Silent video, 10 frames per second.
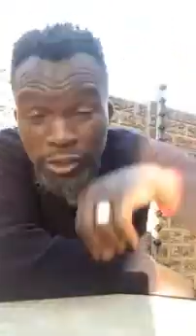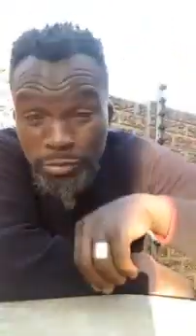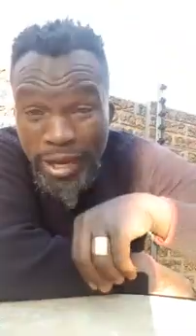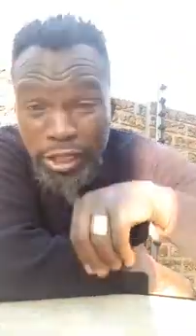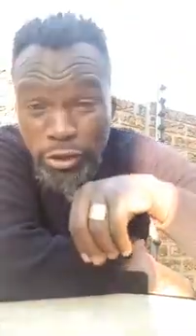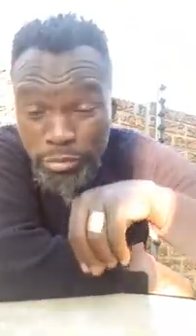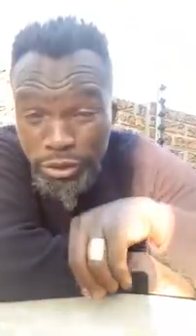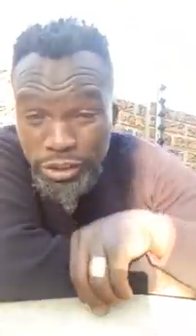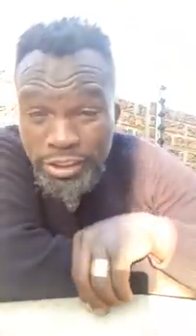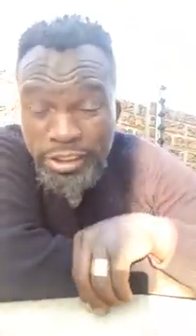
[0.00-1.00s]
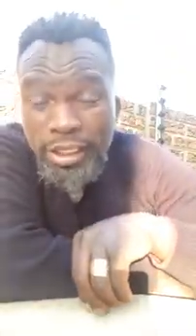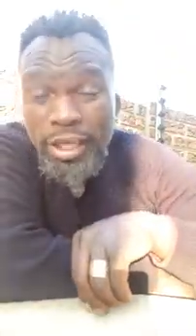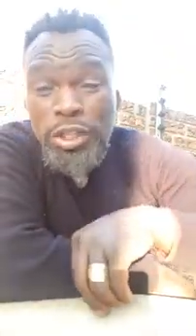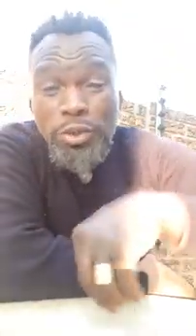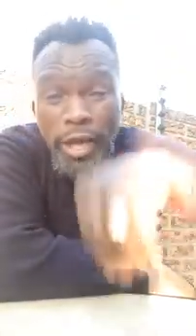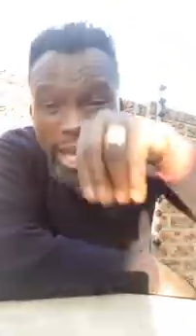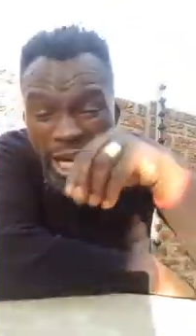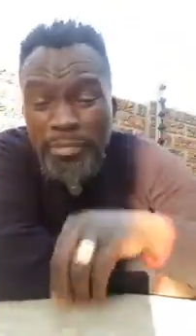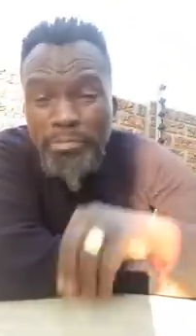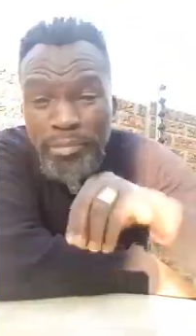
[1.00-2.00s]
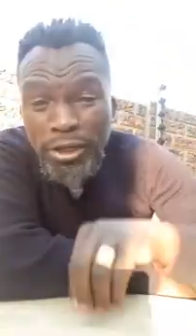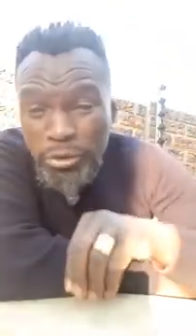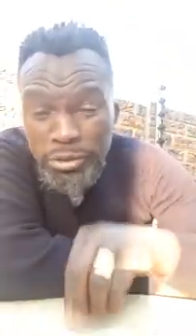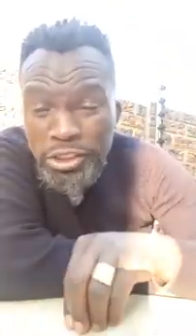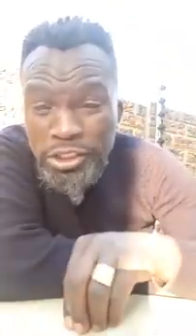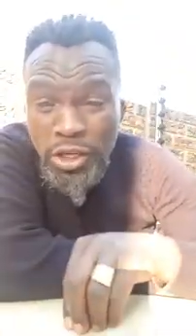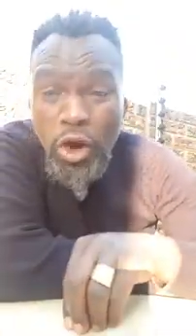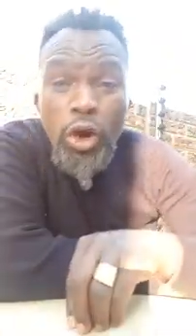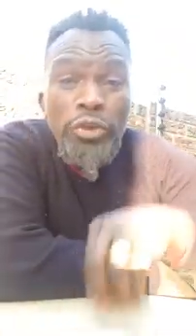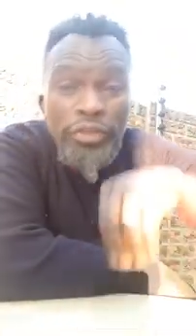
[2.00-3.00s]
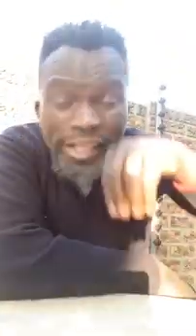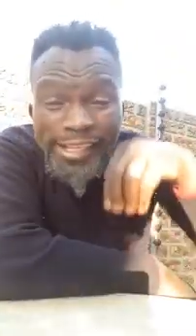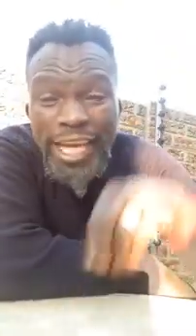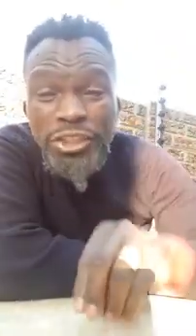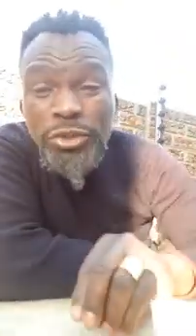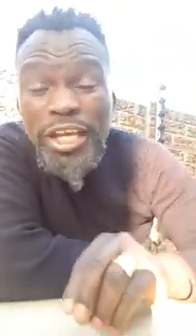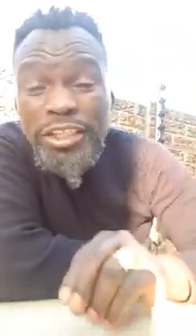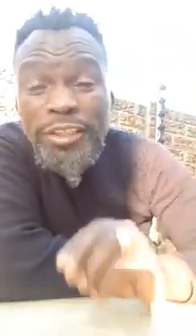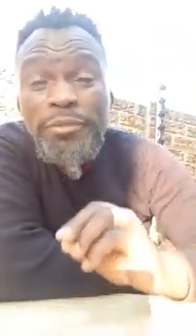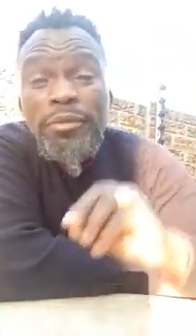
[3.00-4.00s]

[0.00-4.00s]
to my community to help my community, or this education